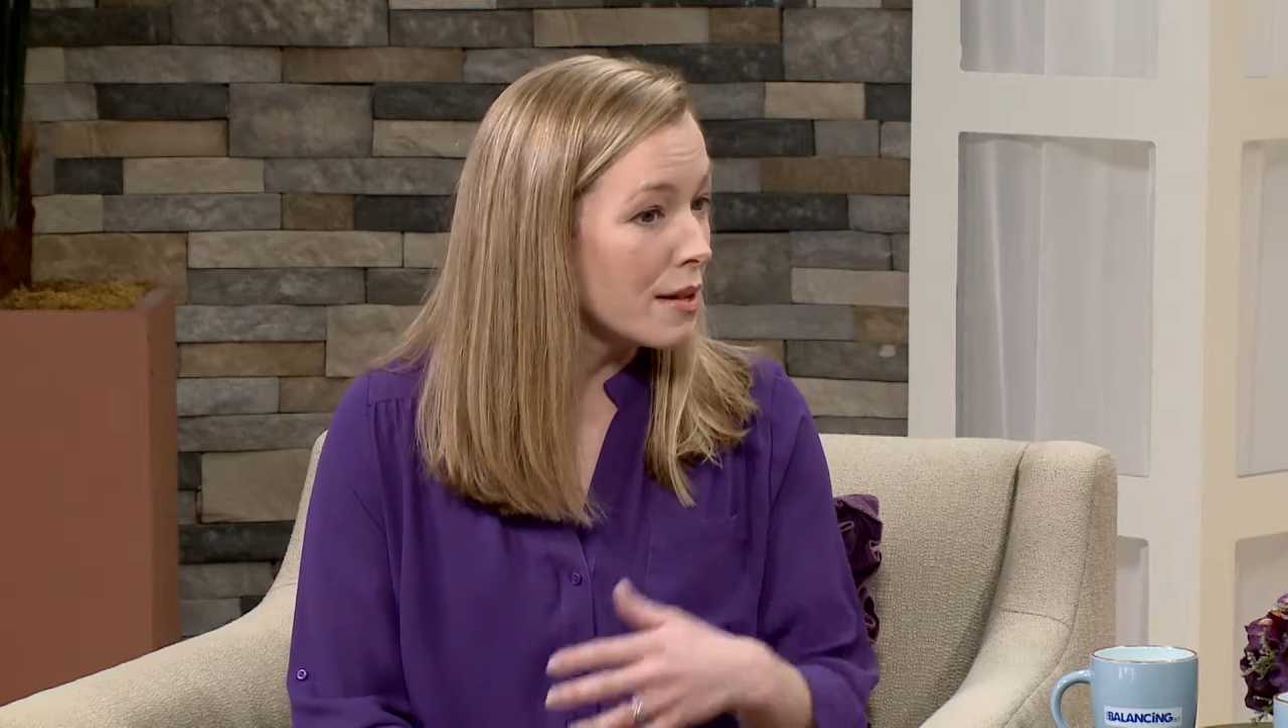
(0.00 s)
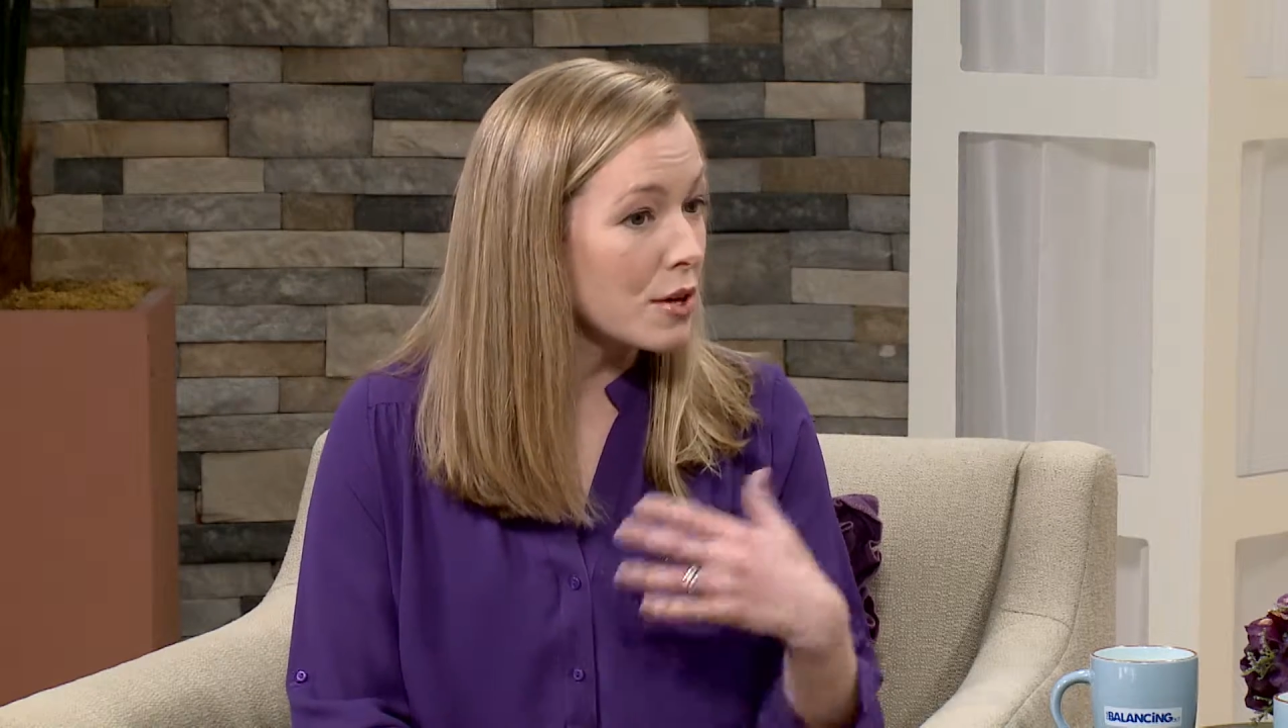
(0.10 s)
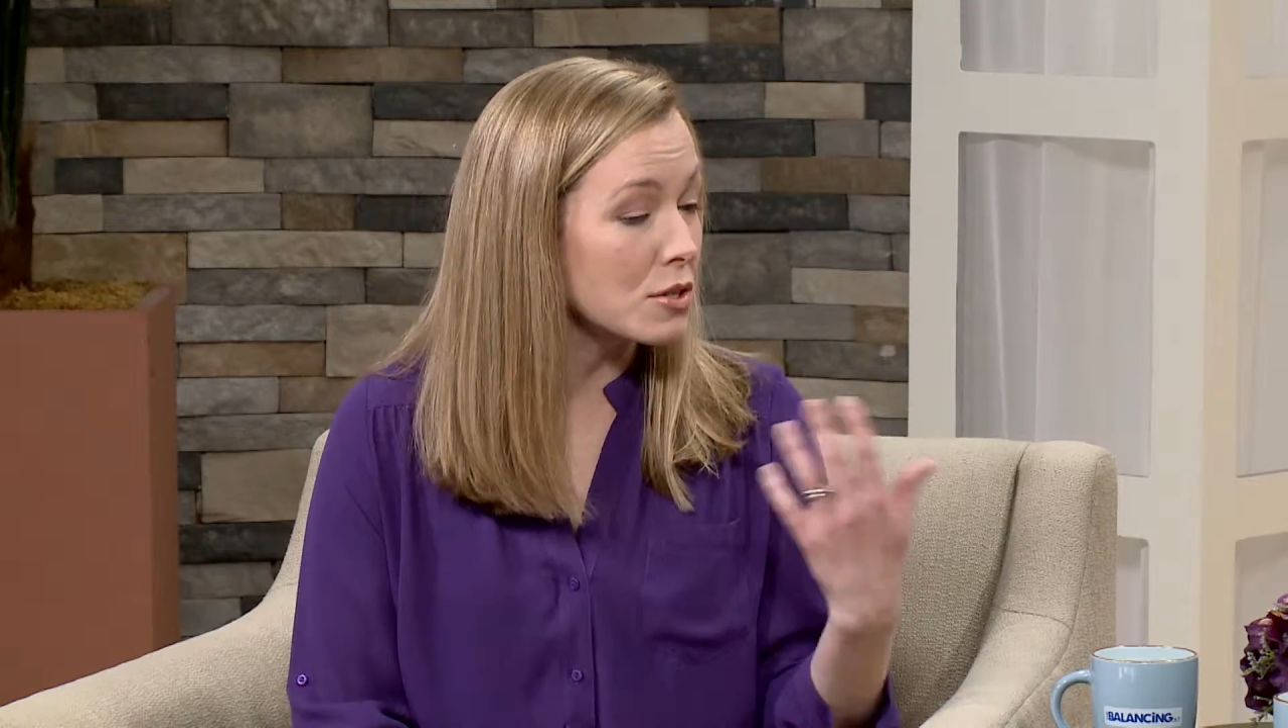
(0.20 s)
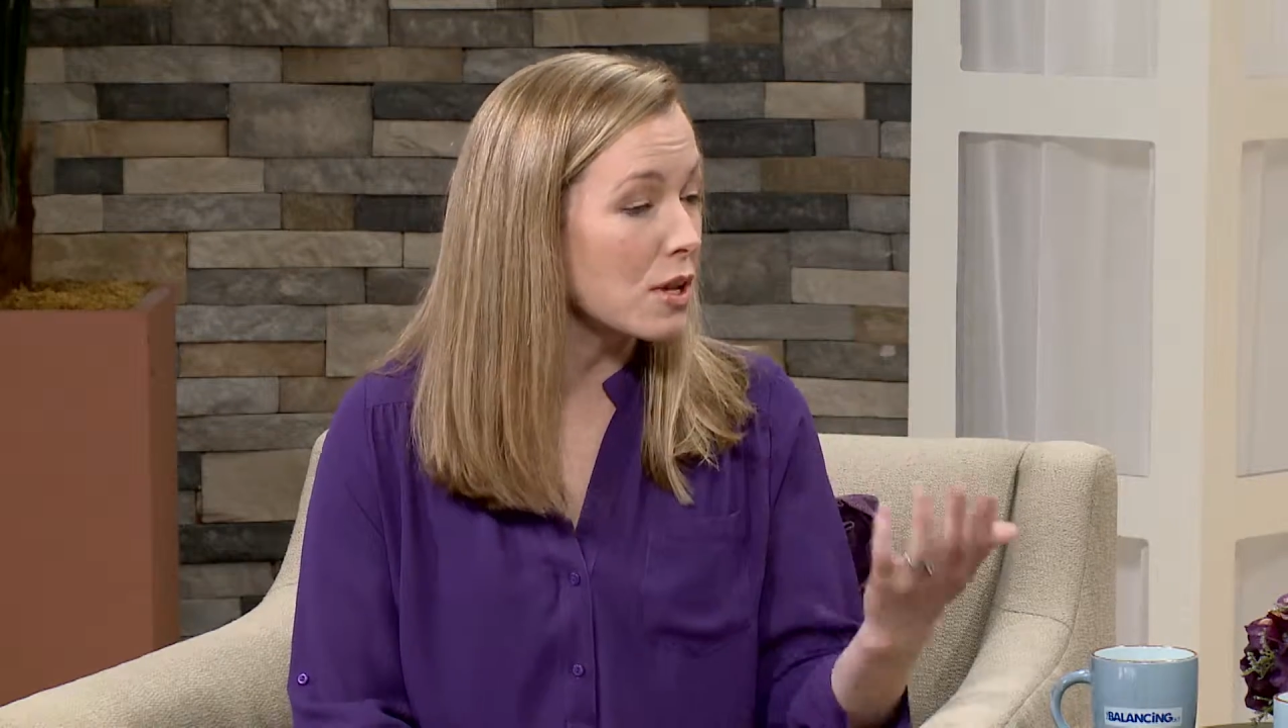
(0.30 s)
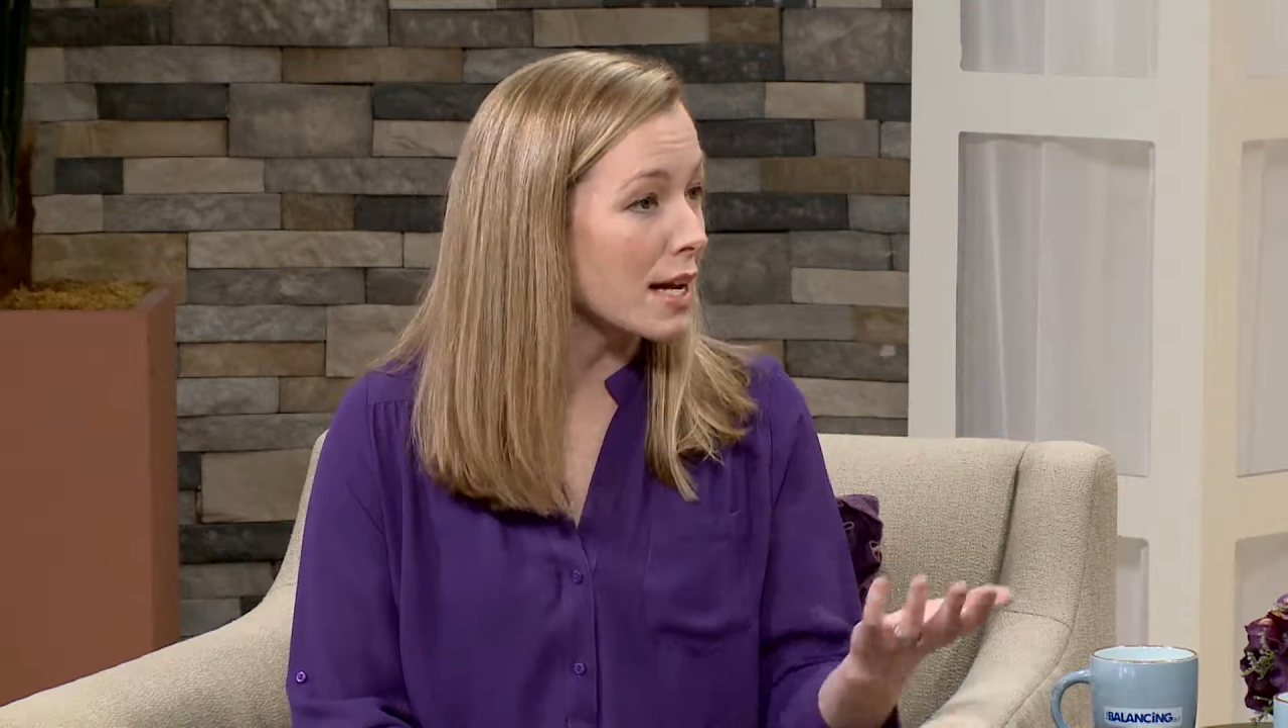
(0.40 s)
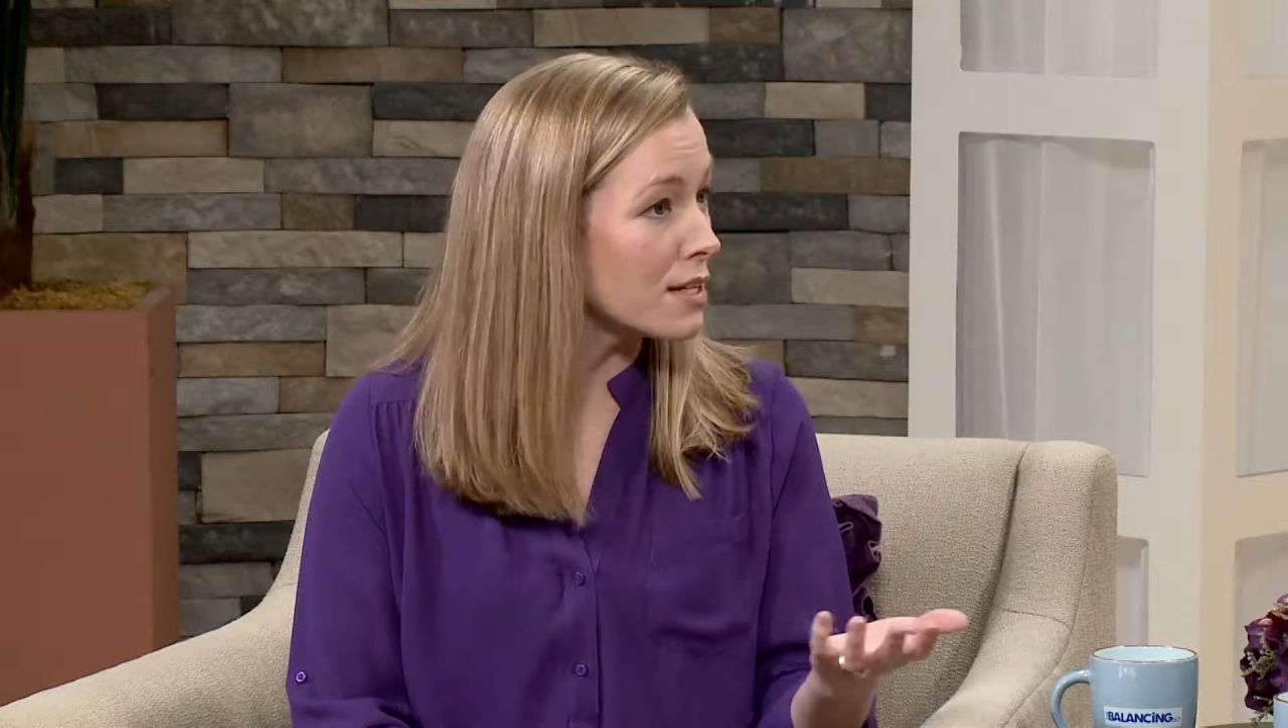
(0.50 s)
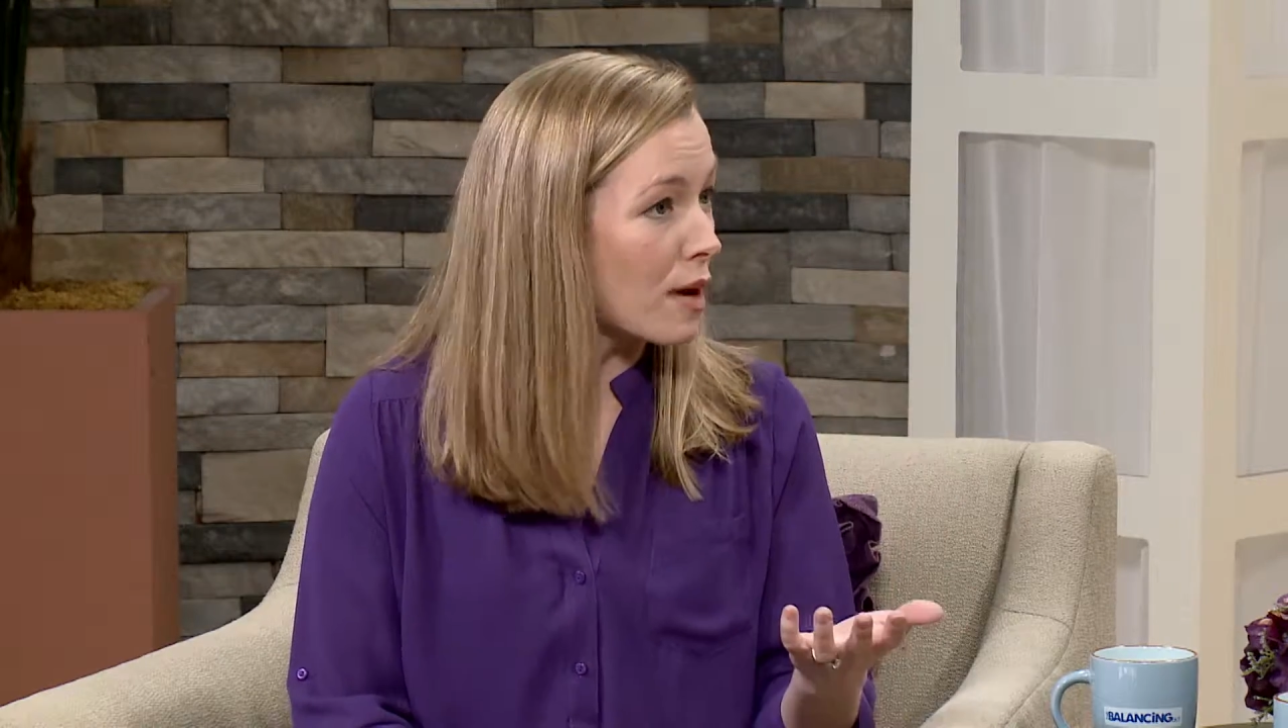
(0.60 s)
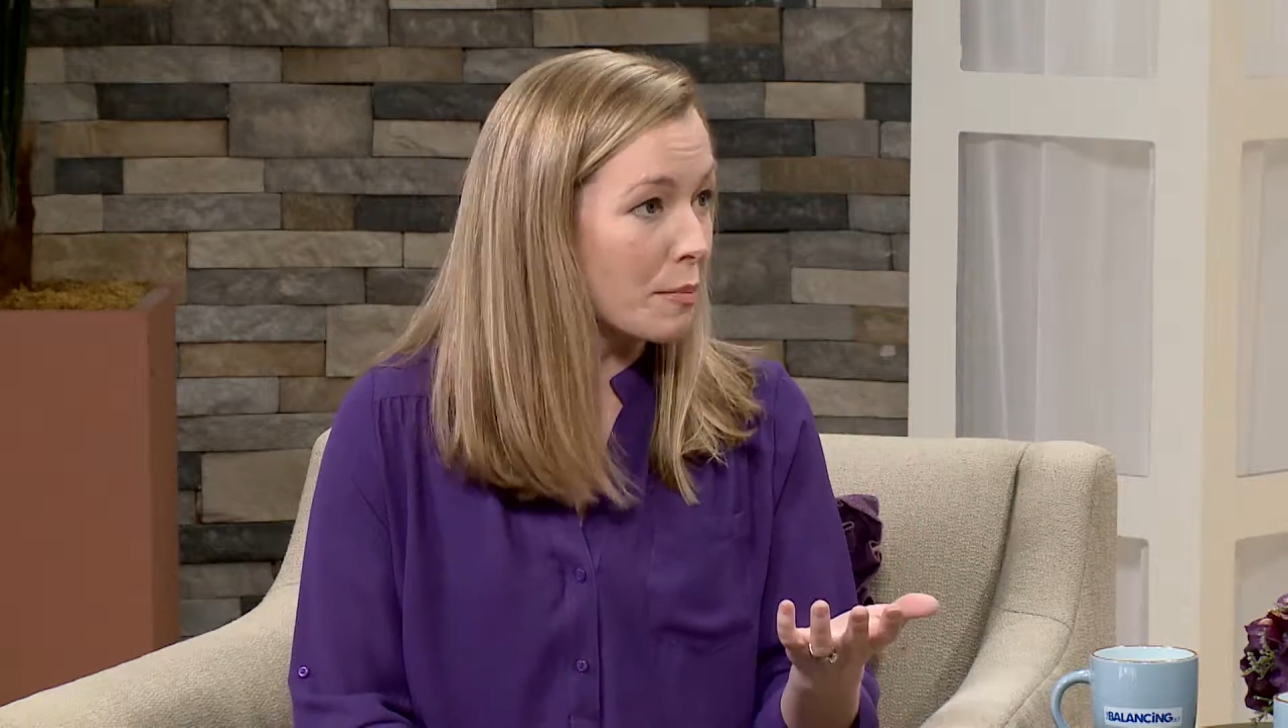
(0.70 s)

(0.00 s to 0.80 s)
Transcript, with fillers: there's lots of